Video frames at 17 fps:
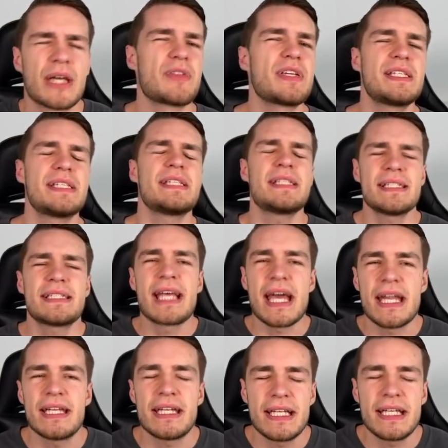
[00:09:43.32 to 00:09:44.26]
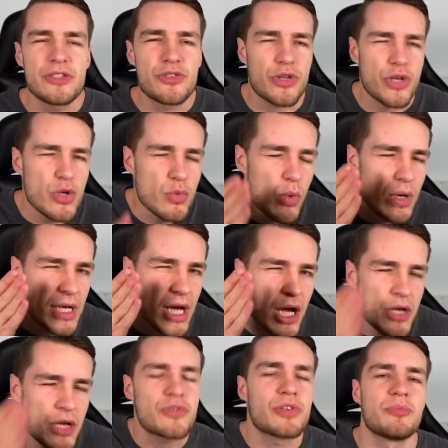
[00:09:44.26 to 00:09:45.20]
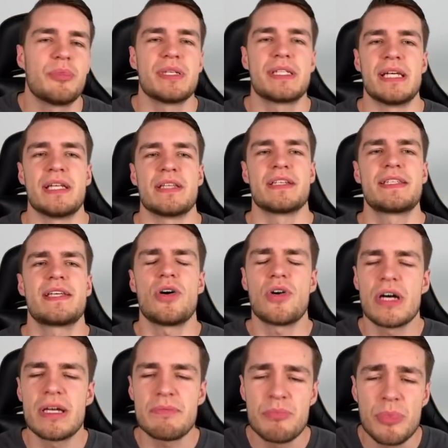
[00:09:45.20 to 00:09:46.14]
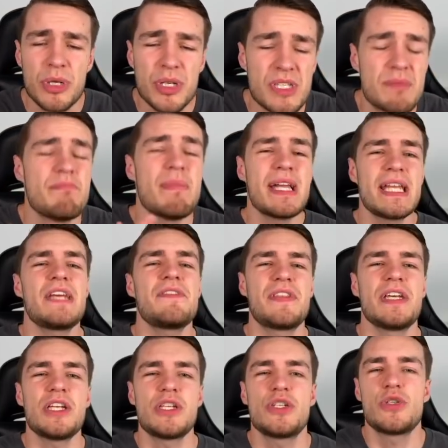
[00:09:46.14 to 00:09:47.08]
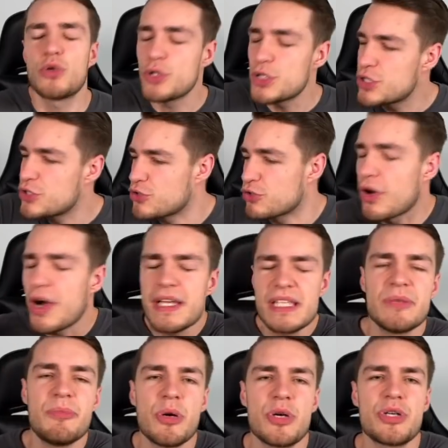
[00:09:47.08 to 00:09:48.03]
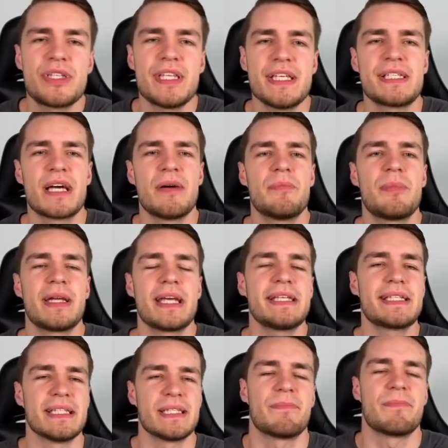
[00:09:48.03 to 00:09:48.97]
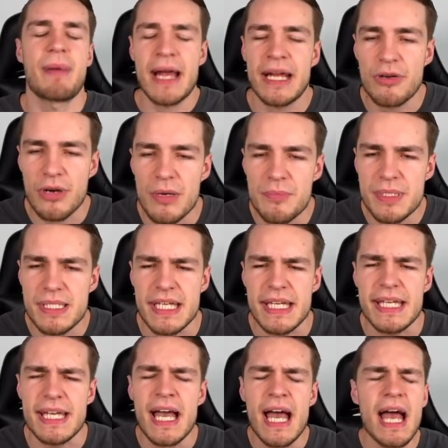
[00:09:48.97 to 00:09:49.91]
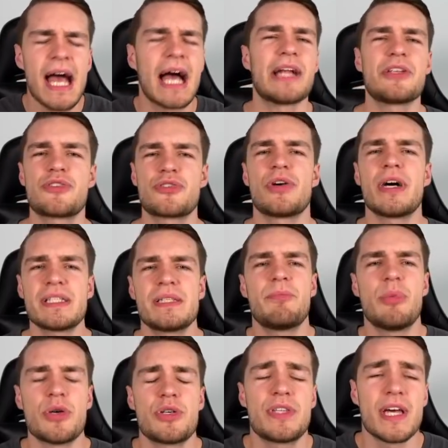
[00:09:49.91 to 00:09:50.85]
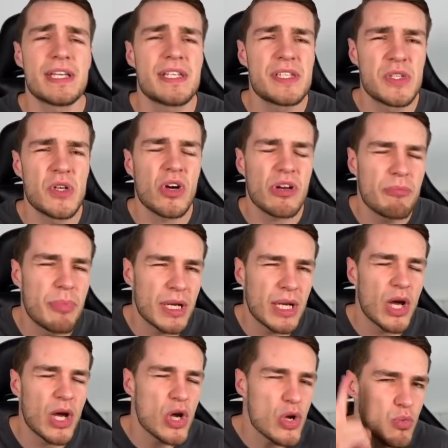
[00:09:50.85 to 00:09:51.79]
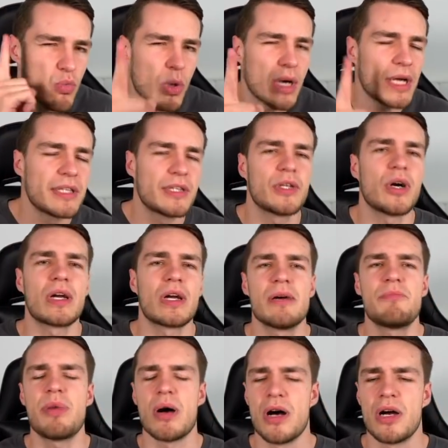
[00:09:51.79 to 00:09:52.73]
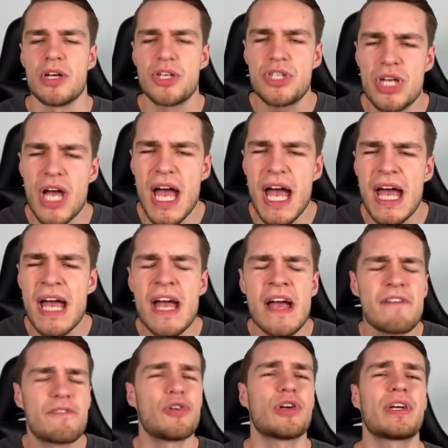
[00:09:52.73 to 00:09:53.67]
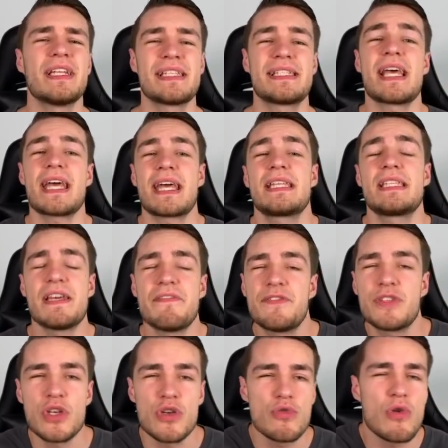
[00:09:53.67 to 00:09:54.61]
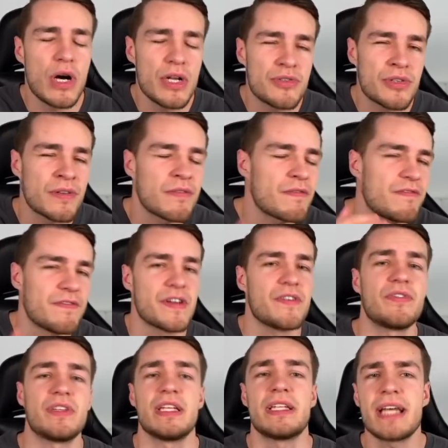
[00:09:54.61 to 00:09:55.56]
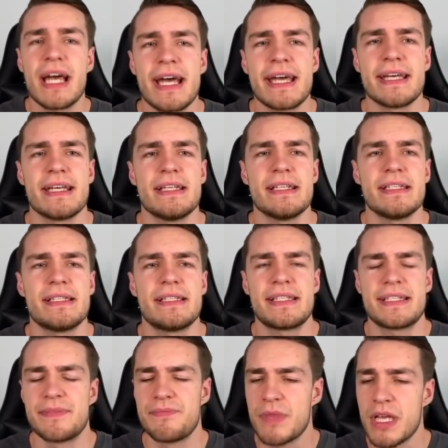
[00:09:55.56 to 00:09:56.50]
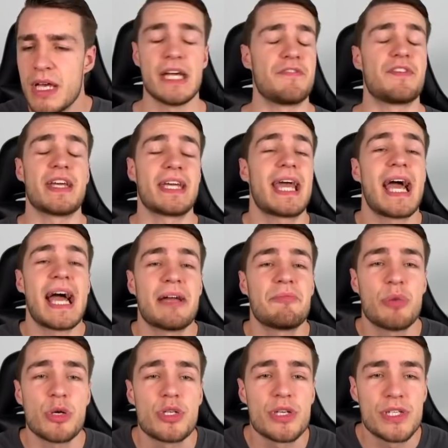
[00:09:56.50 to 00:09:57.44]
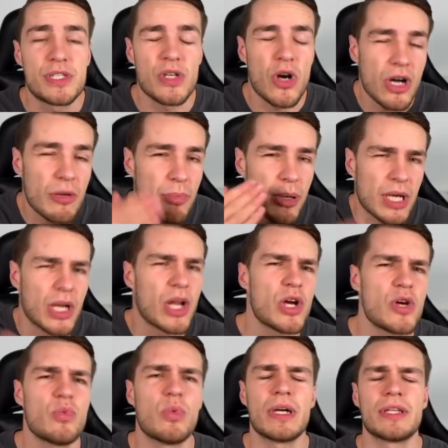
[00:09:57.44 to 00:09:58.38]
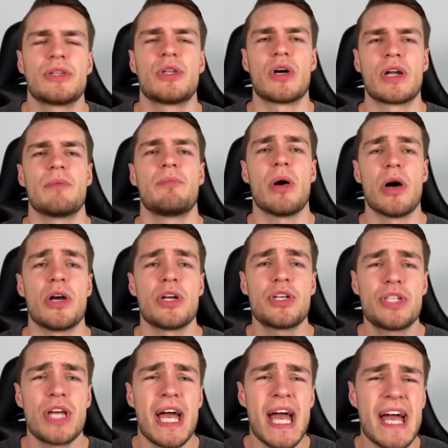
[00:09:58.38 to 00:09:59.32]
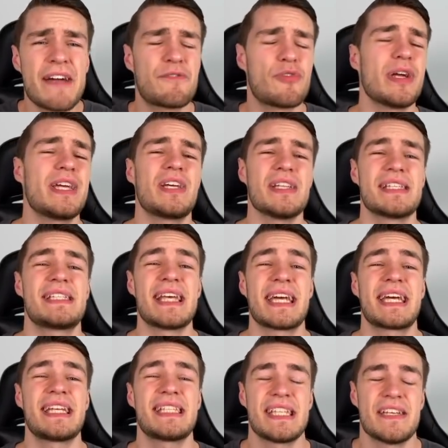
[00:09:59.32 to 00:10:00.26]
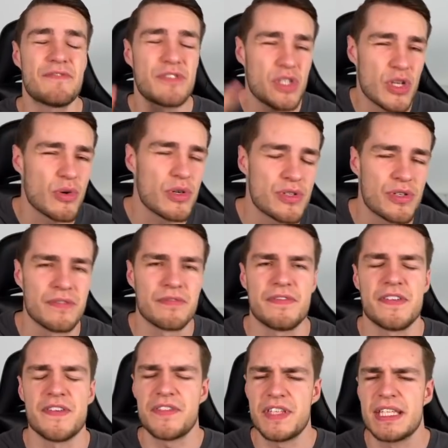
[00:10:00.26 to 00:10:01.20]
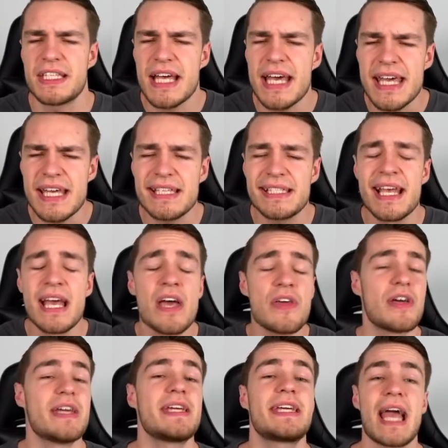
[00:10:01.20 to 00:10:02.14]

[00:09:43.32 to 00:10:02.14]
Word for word: Now this isn't technically true 100% of the time because many of these shorts try to push these companies into bankruptcy and try to push their stock below $1 per share for a consecutive 250 days. If they can push a stock below $1 per share for a consecutive 250 days, they